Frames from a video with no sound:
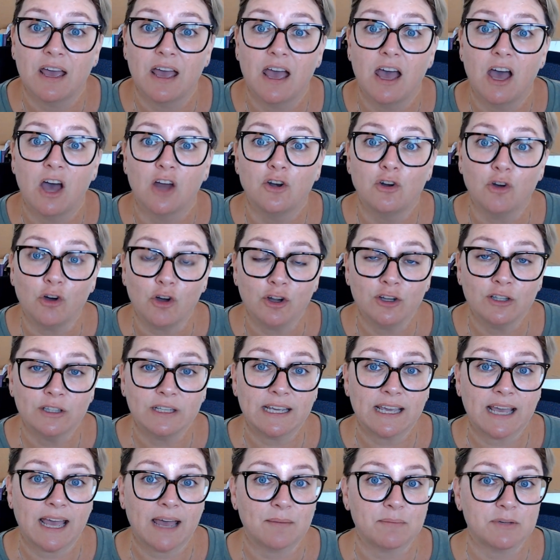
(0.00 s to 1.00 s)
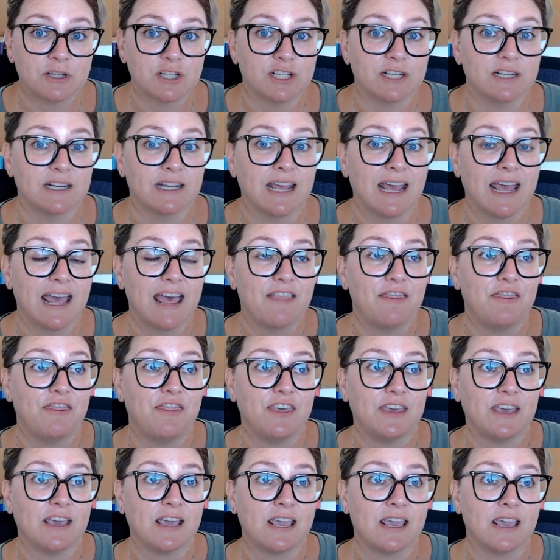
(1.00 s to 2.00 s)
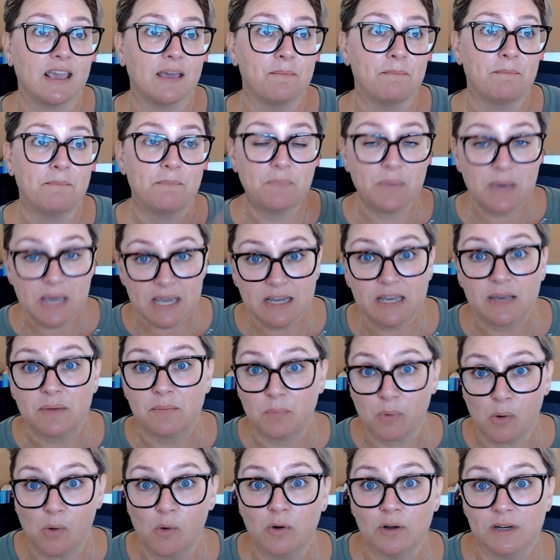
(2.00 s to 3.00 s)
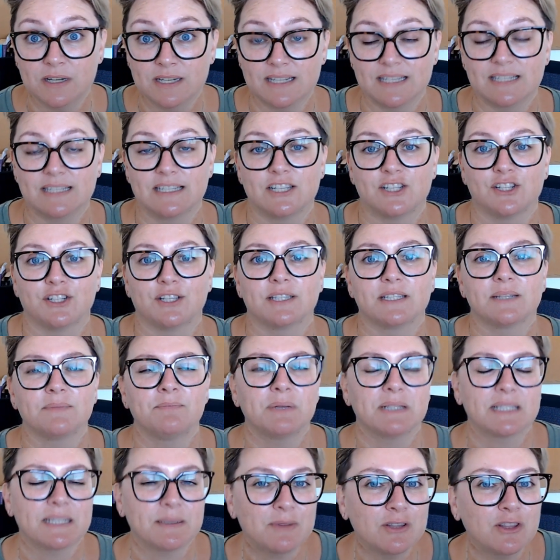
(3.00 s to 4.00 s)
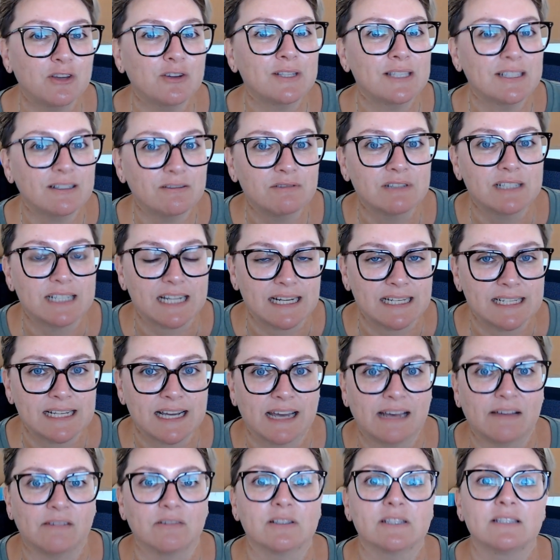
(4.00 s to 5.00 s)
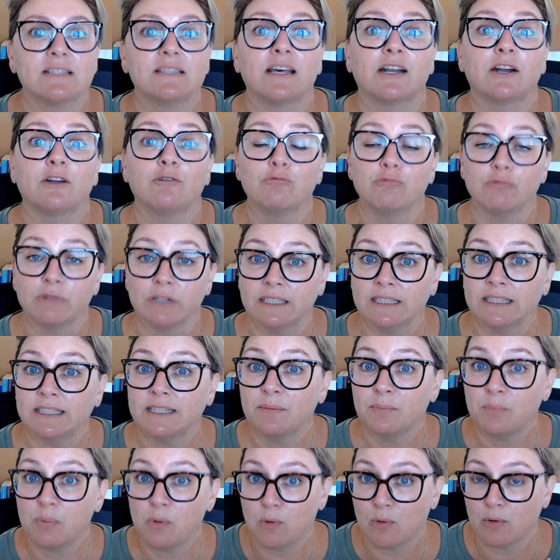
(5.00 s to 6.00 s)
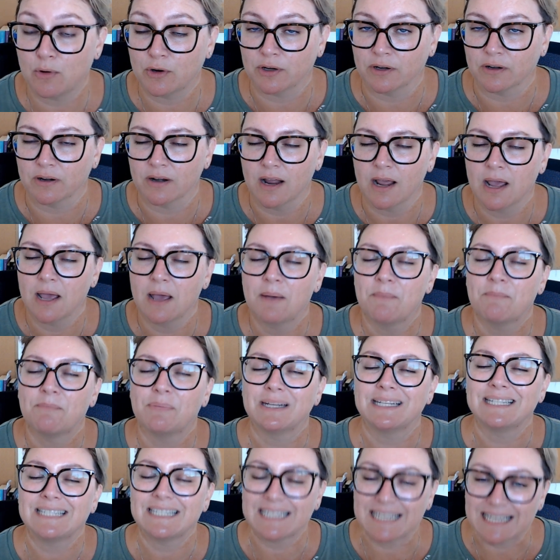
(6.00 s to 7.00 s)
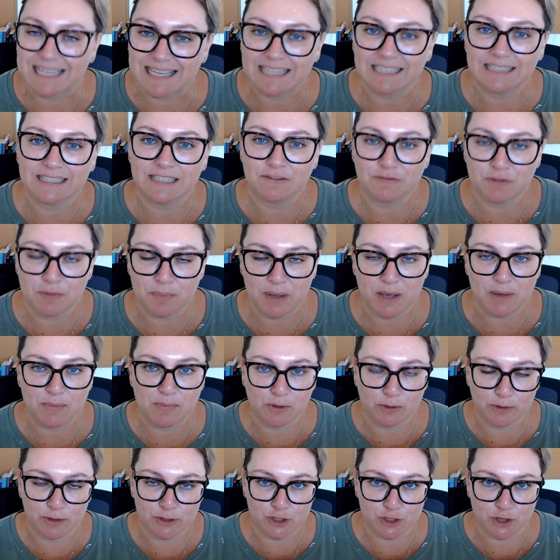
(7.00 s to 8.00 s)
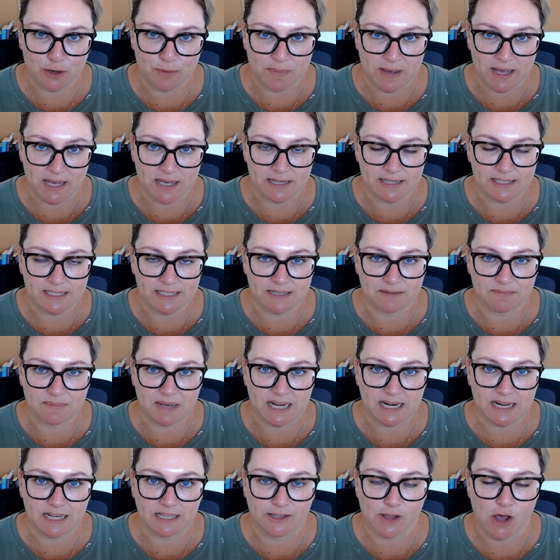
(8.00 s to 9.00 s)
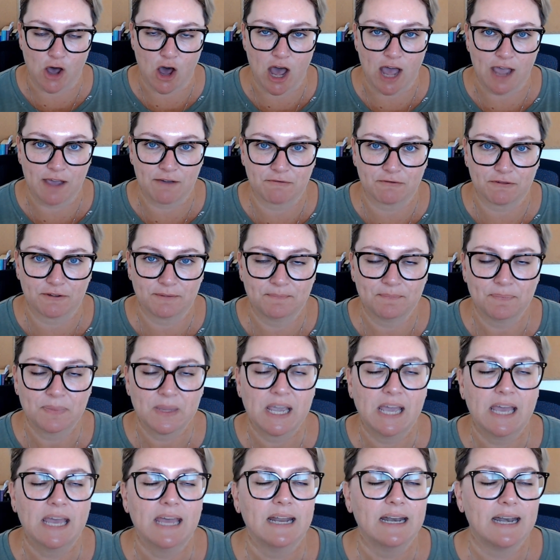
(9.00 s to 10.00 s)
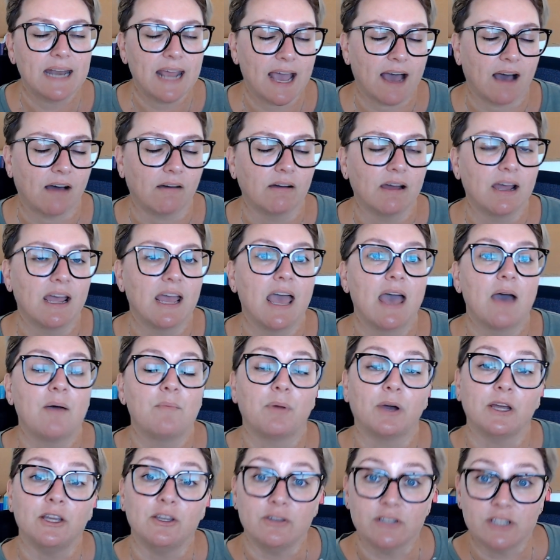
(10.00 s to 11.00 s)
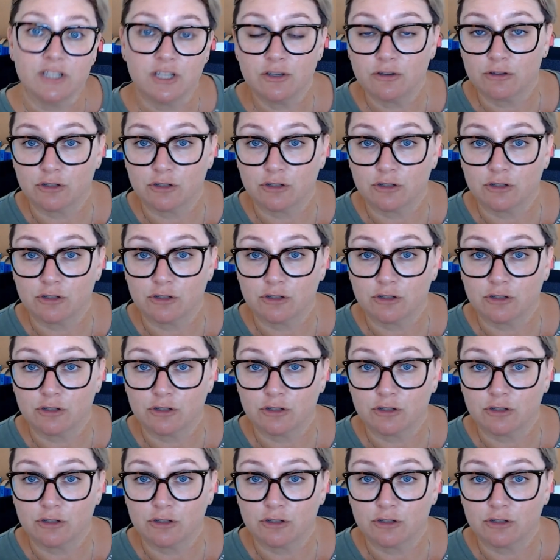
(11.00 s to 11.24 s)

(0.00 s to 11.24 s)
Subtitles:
not only captured the big important decisions, but some of those little details that are really important, particularly for people who don't make it to the meeting live. Now, by using your